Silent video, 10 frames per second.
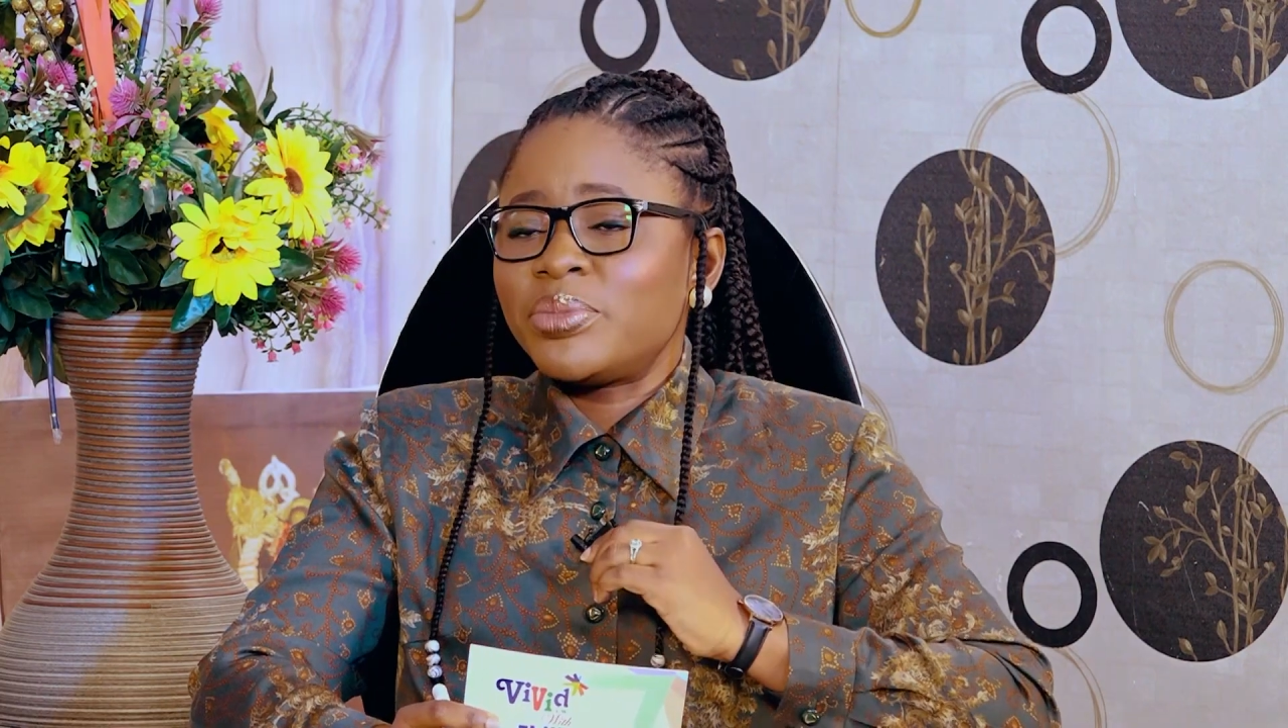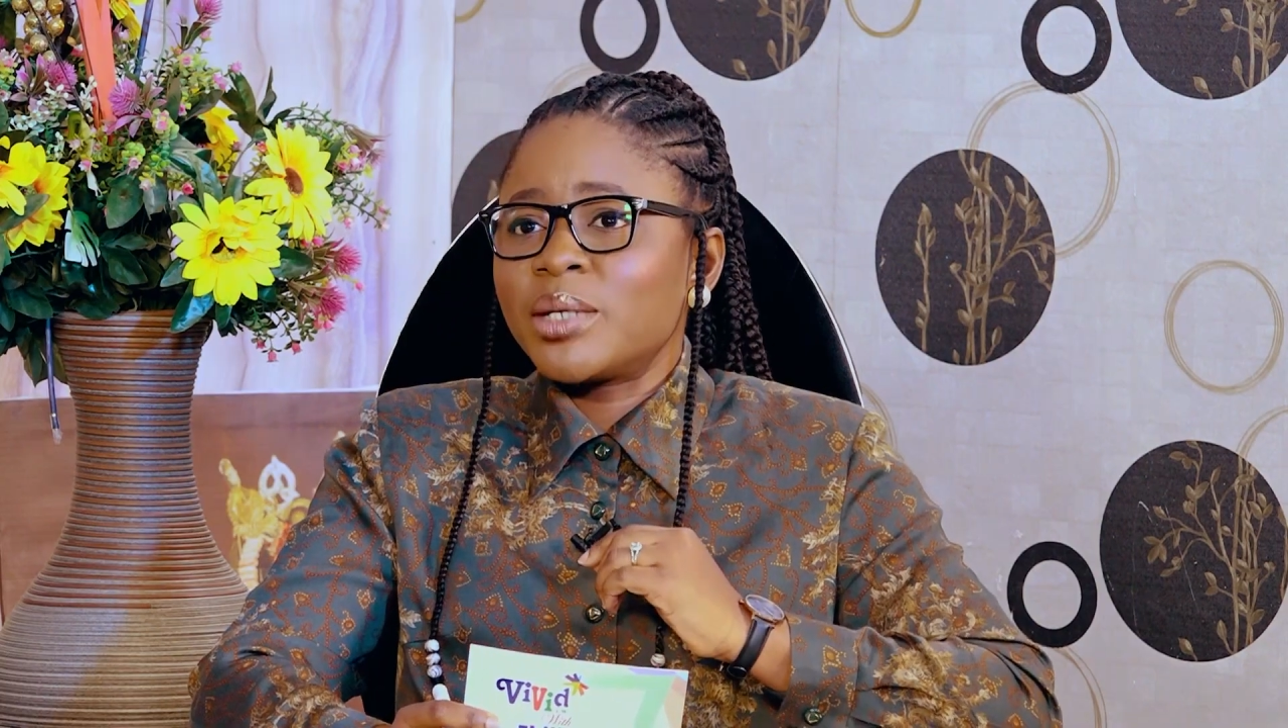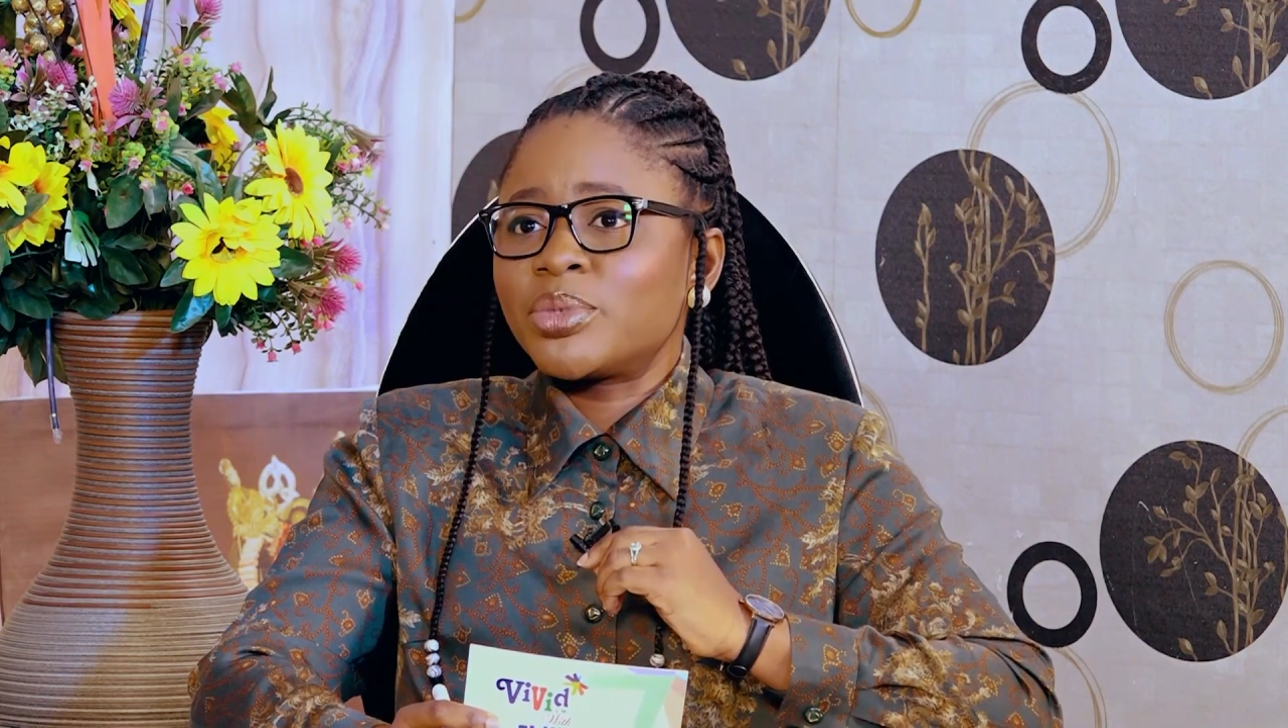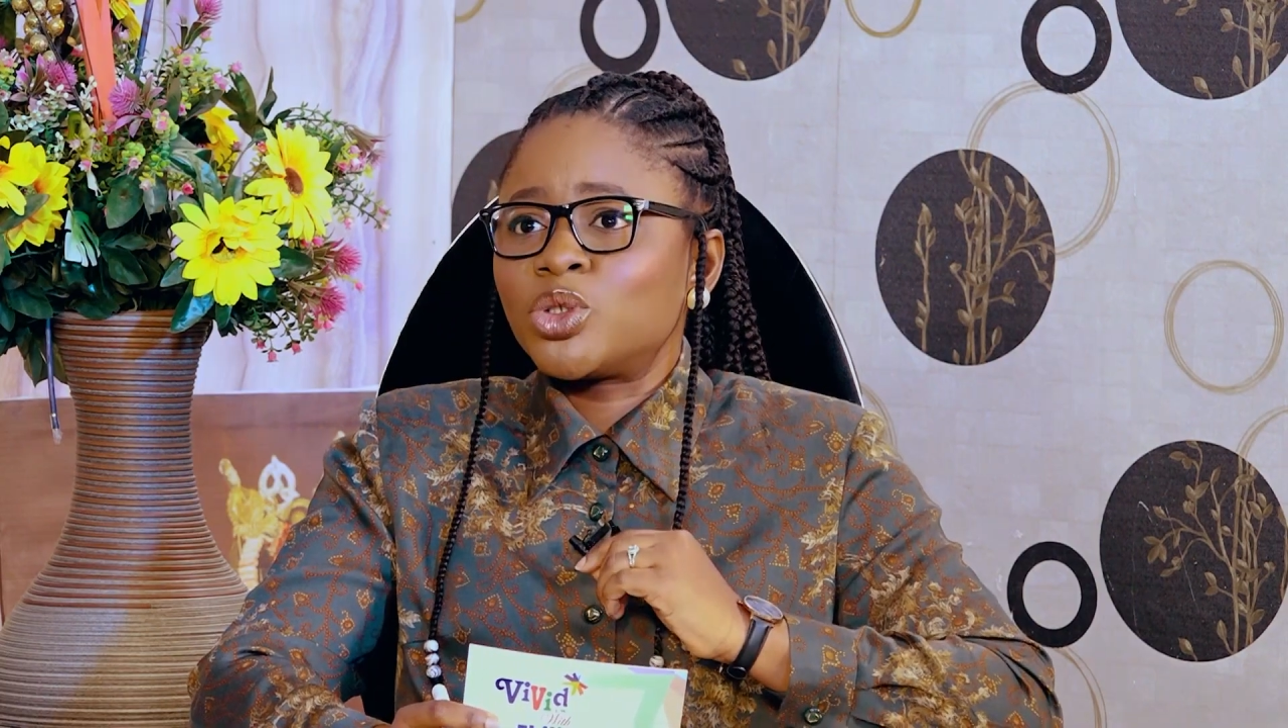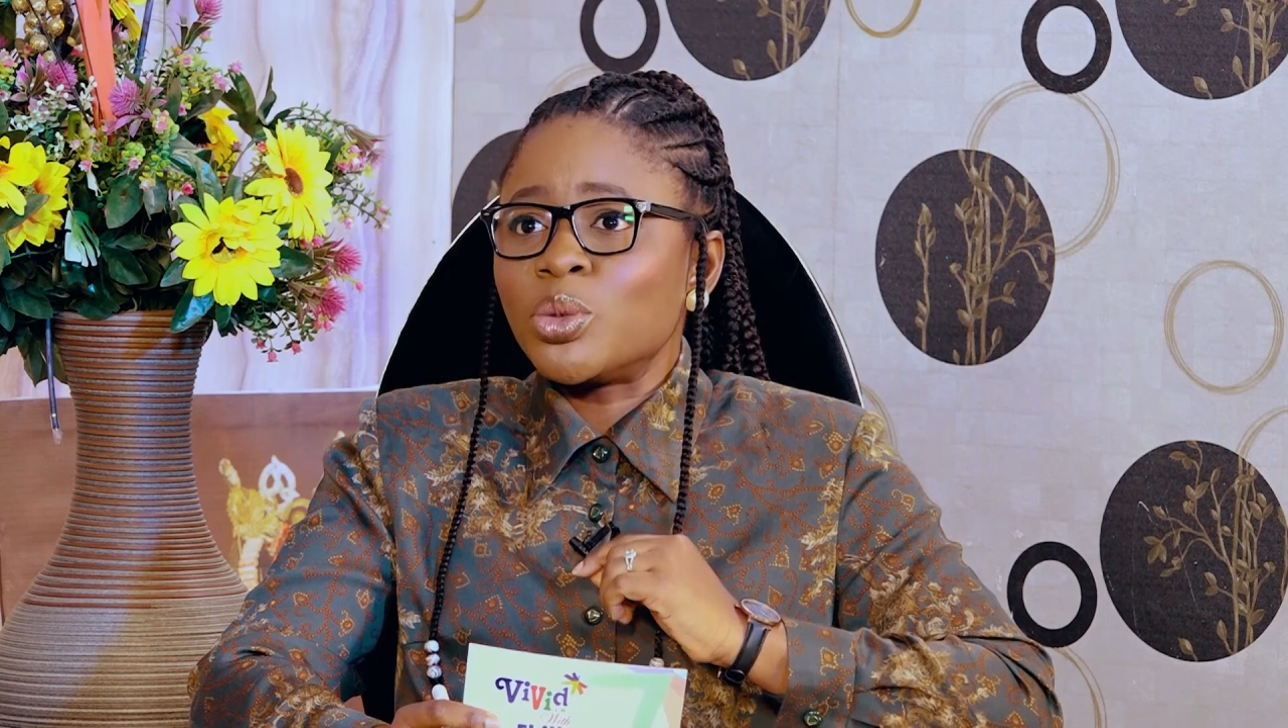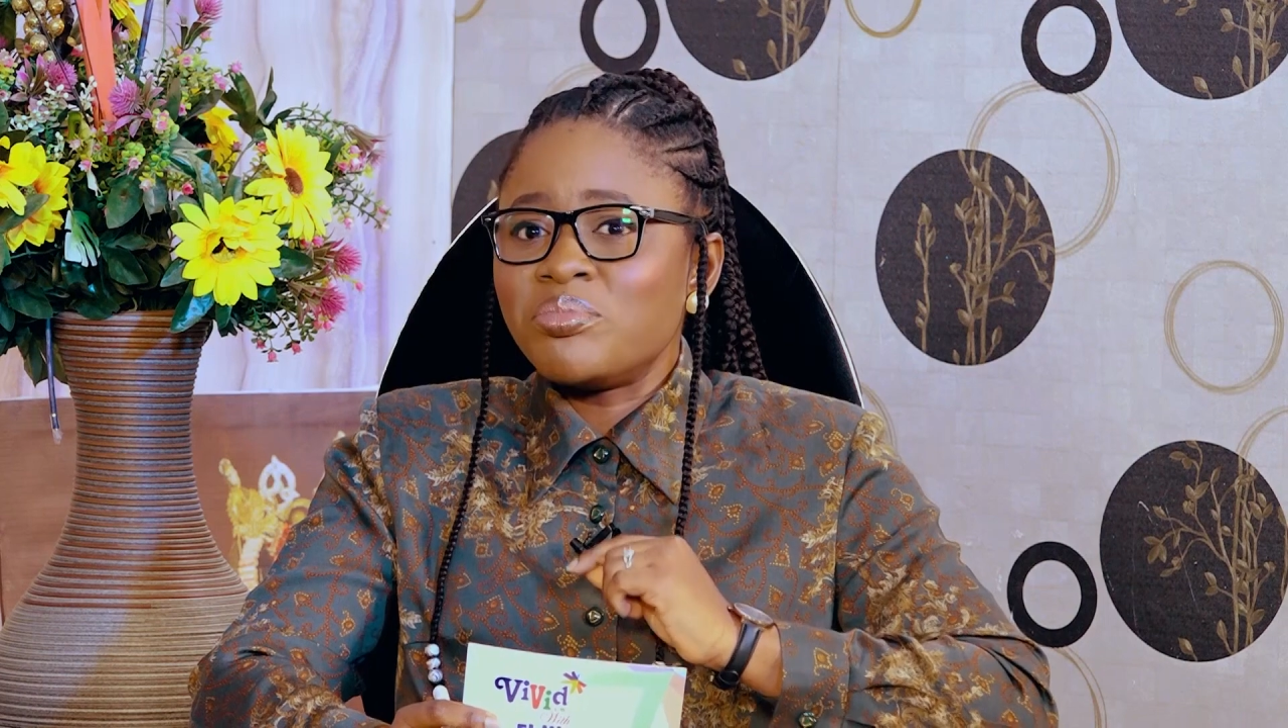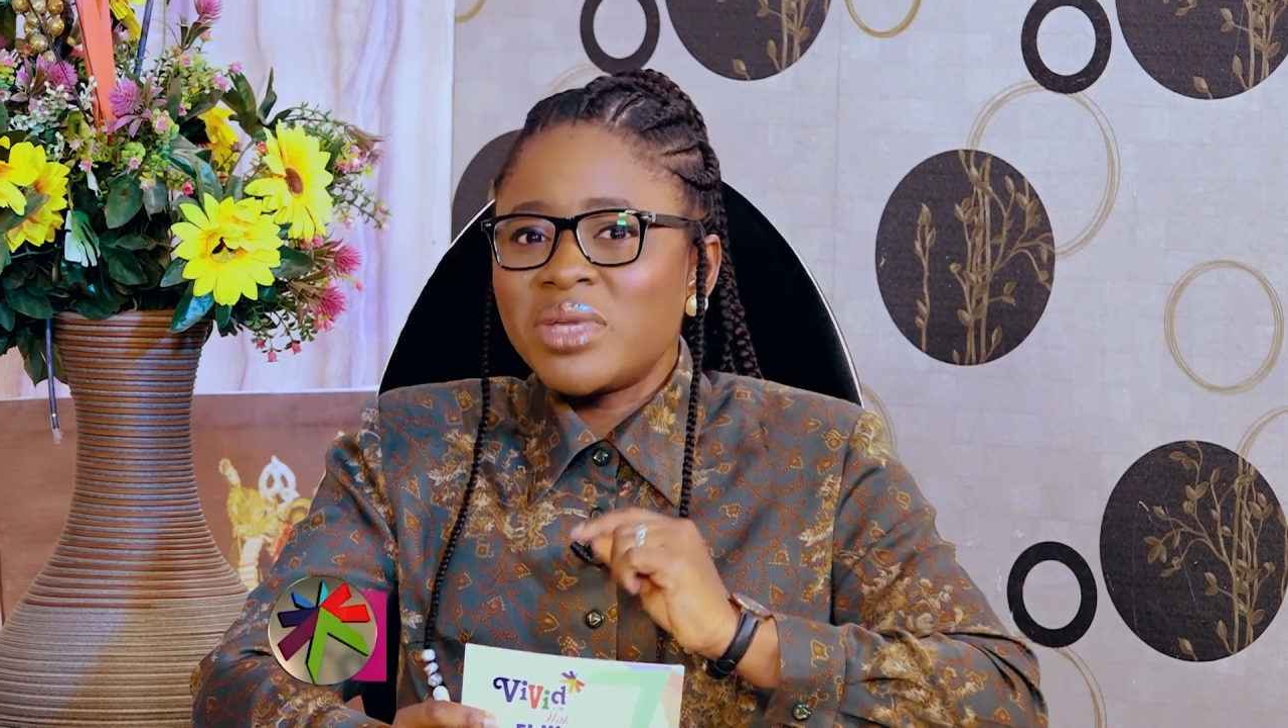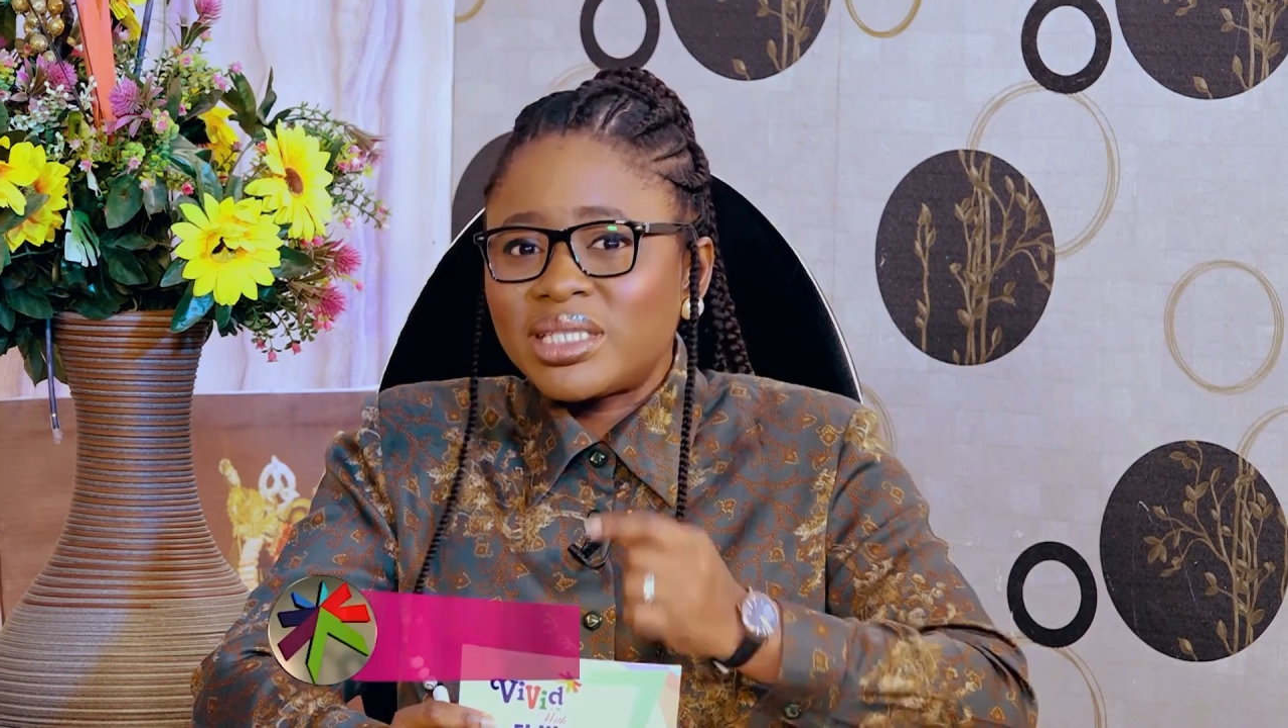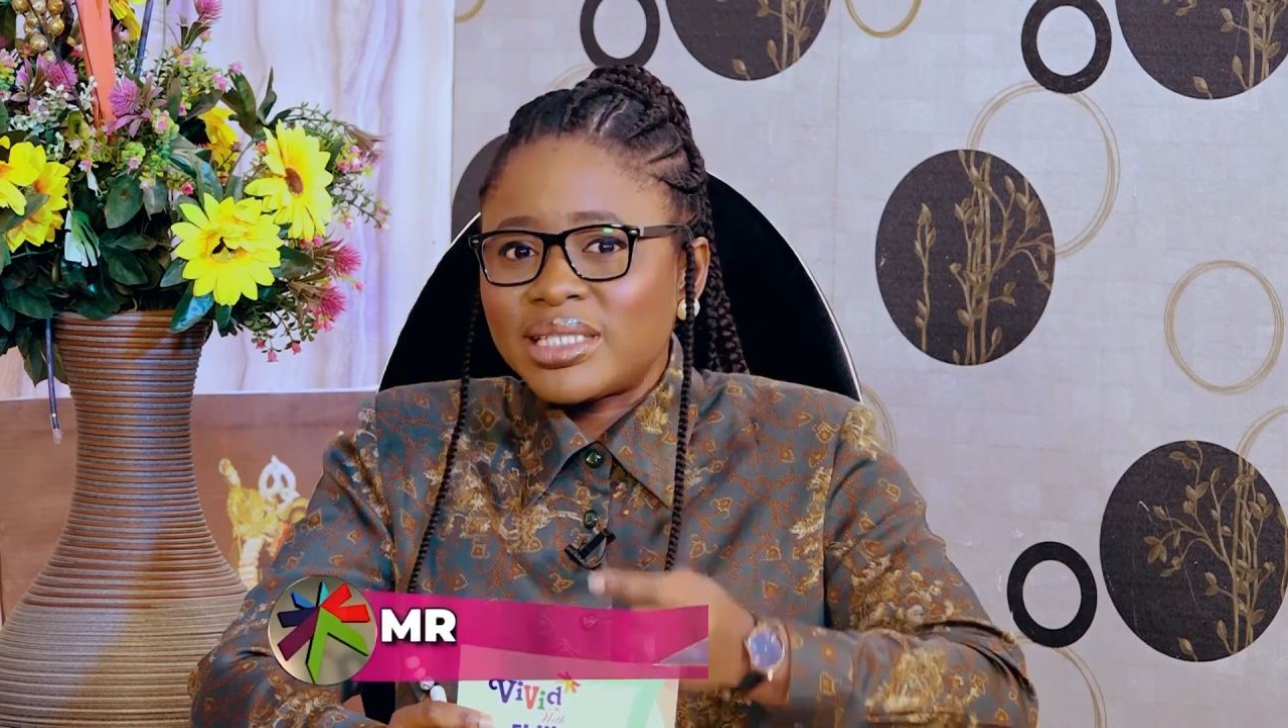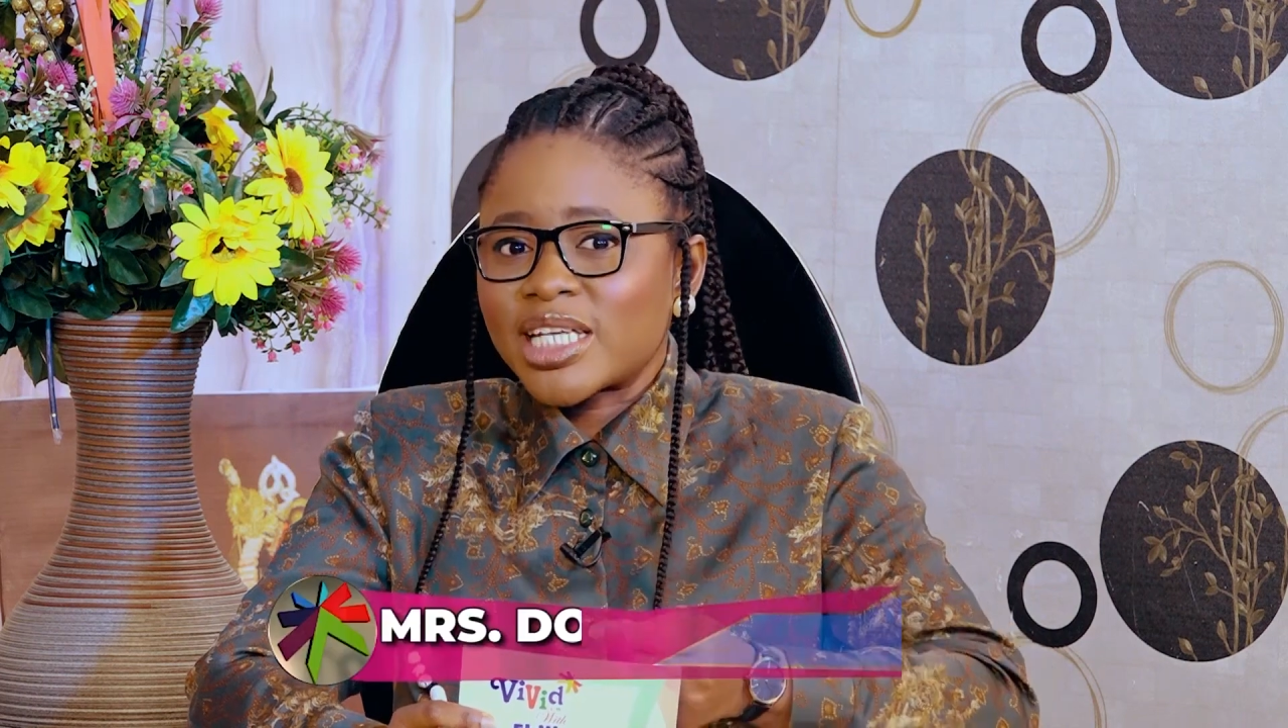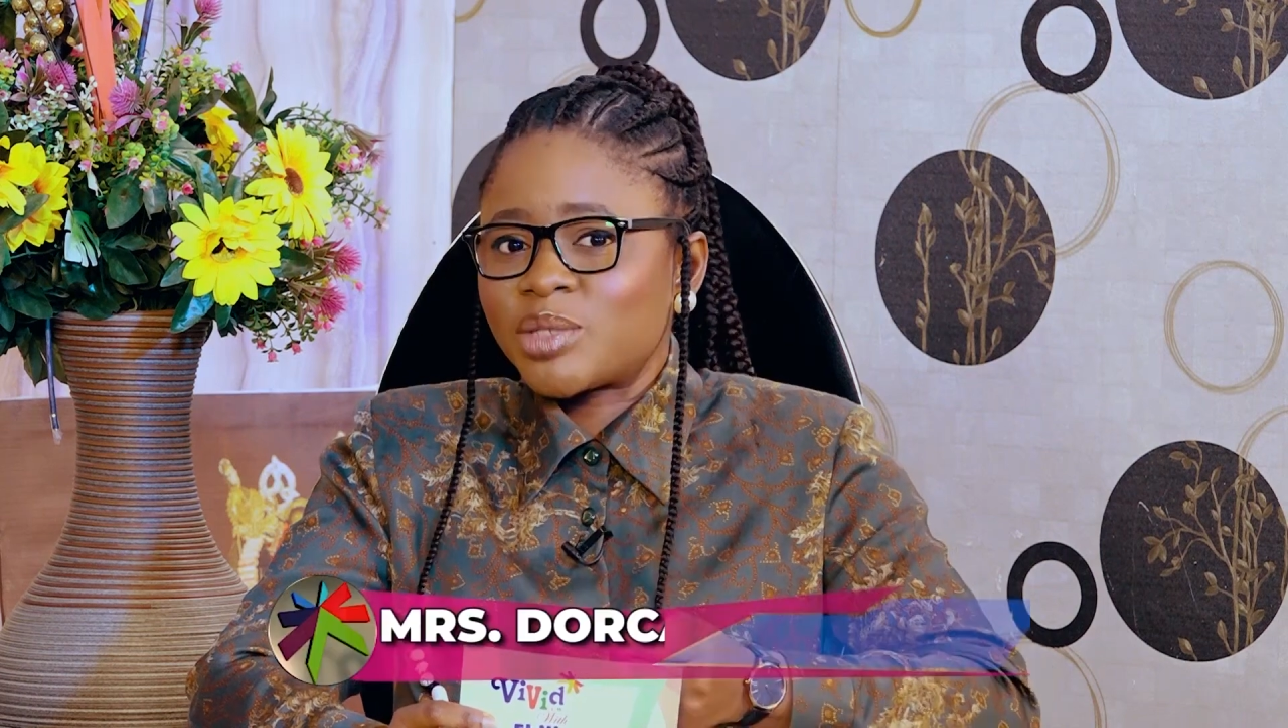be able to meet the